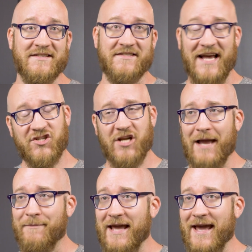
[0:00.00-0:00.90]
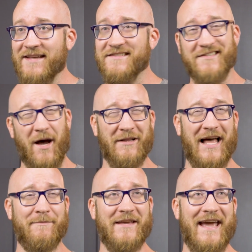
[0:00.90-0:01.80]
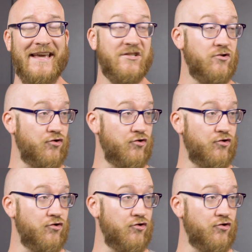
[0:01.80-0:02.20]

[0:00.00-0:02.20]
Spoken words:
session IPAs, double IPAs,